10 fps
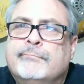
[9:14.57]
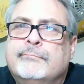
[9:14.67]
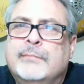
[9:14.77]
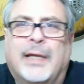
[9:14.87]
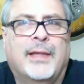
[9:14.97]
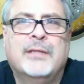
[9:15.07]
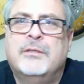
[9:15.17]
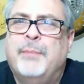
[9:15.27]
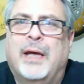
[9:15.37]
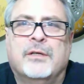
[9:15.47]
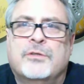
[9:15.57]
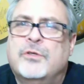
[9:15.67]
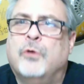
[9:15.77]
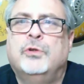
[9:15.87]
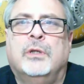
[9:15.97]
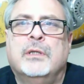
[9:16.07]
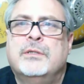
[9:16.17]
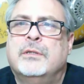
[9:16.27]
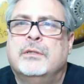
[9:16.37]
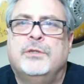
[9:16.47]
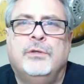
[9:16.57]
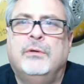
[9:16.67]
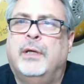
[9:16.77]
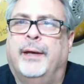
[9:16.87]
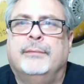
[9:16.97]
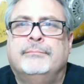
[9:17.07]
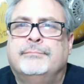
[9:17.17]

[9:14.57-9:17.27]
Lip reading: Now that's about as socialist as you can get.